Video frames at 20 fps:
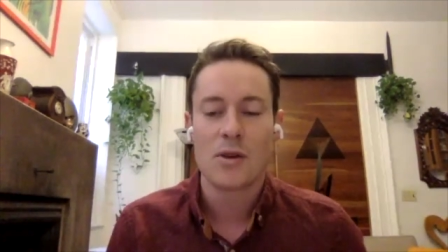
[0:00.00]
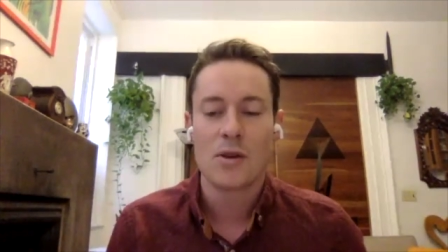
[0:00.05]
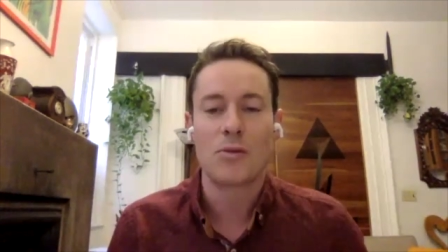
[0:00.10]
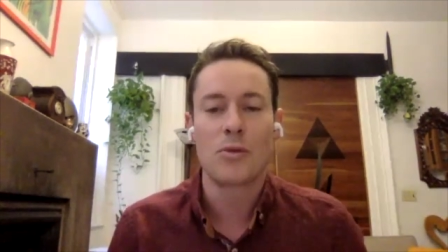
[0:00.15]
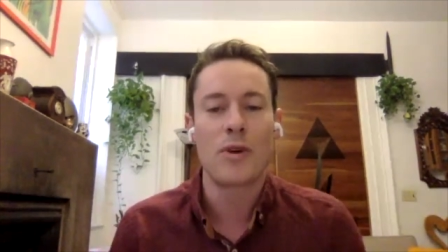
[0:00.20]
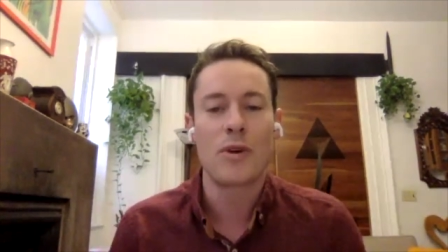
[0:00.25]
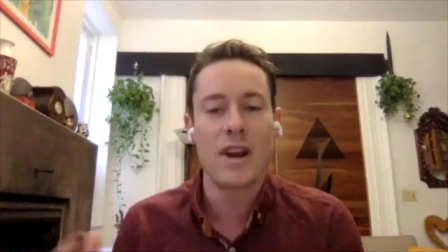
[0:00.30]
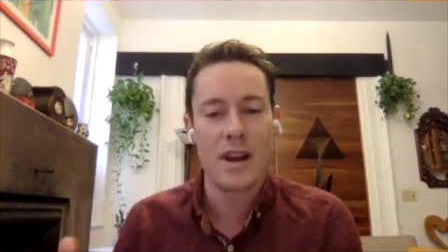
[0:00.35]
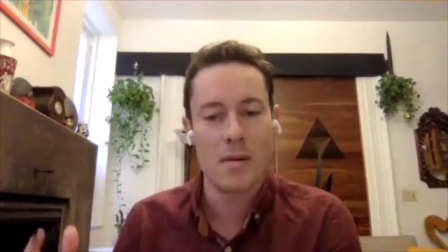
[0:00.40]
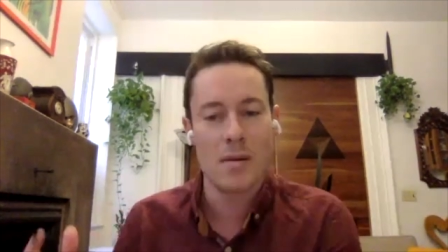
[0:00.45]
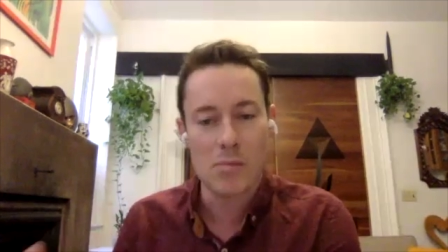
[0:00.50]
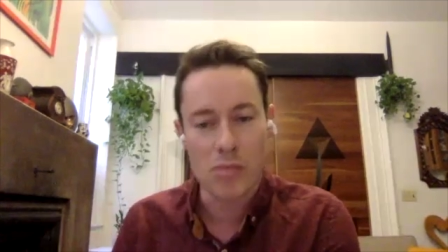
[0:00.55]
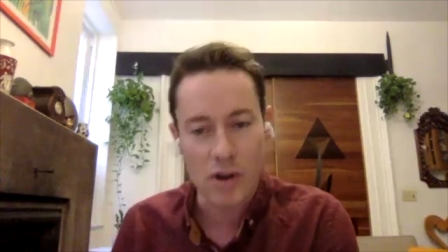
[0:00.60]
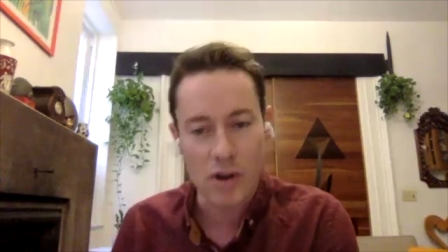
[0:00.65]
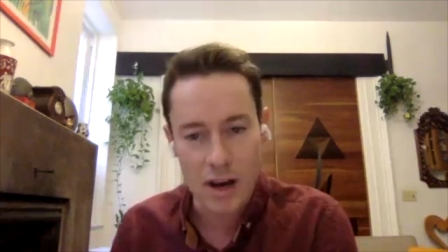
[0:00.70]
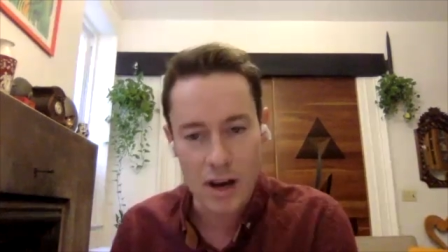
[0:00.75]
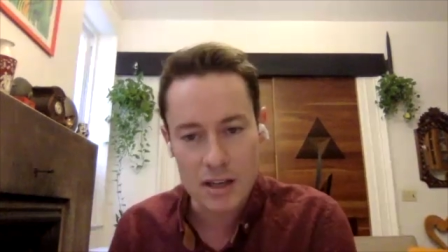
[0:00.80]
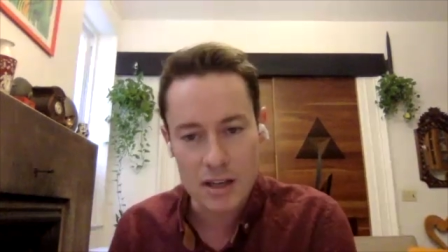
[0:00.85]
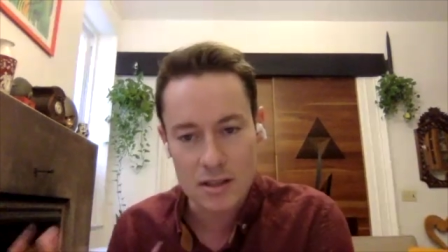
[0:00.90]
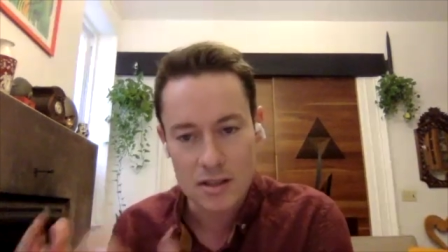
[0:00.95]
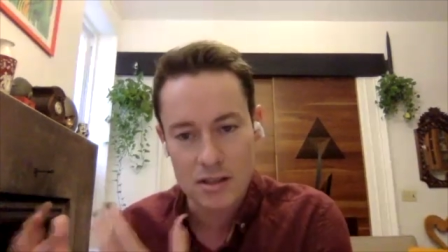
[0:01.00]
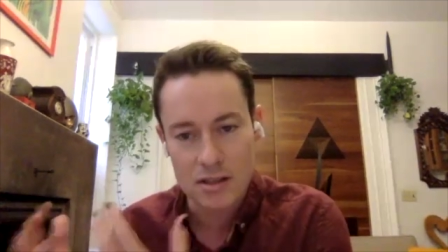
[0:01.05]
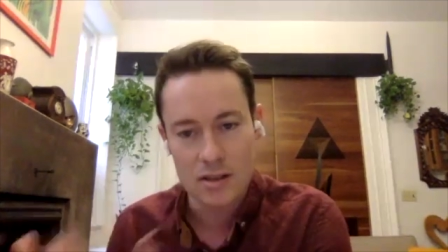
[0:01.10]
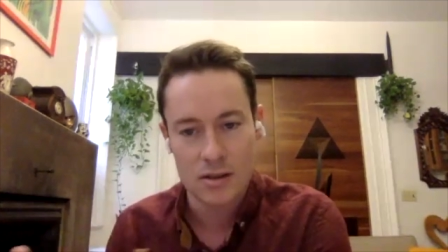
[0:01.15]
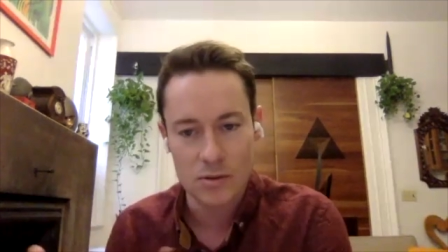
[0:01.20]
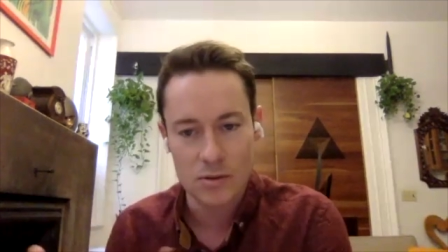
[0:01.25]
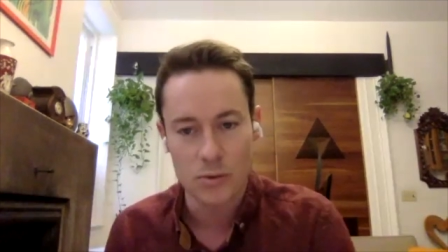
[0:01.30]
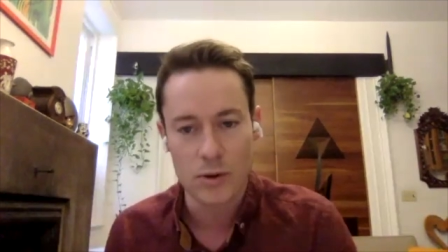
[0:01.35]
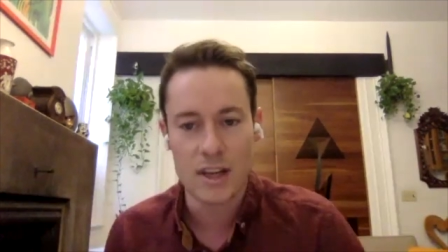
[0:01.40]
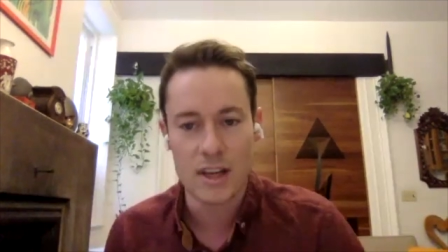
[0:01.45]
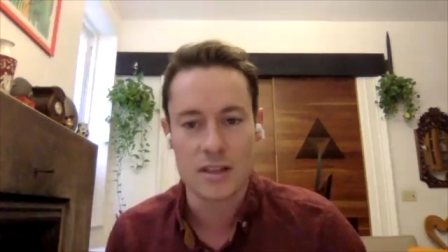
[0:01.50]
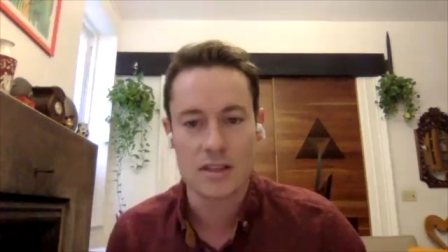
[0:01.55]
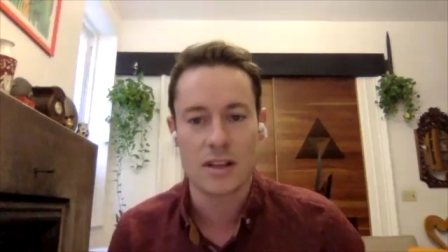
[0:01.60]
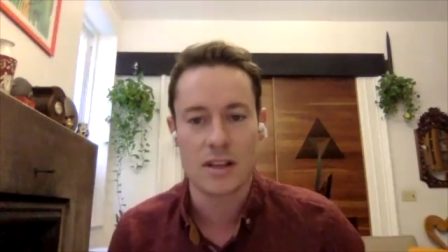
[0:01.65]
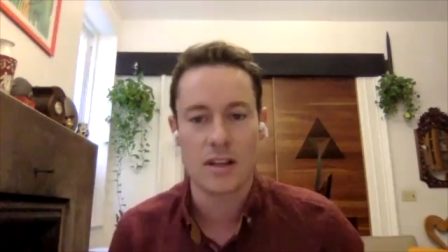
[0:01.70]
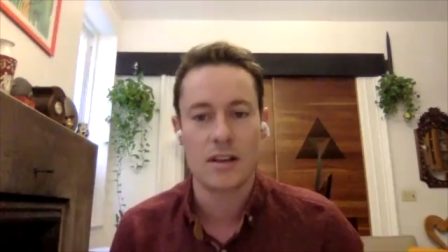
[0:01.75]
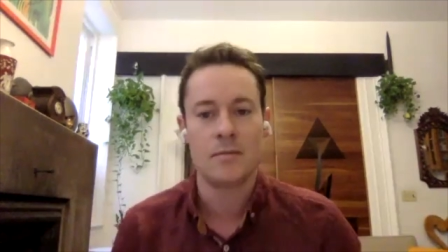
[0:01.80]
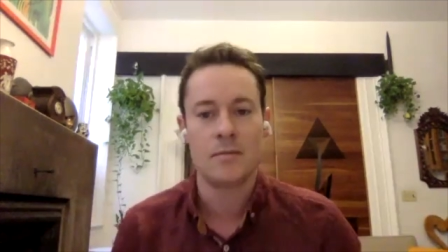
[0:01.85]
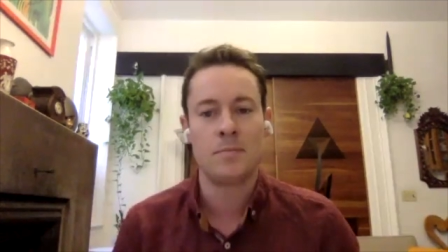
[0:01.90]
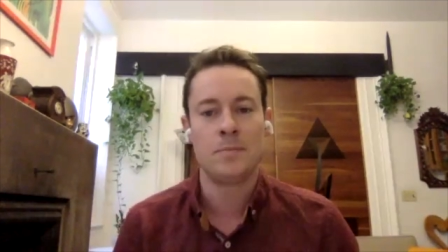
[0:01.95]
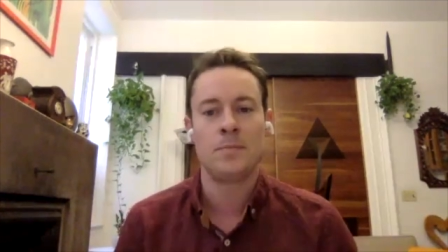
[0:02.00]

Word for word: re embrace reason?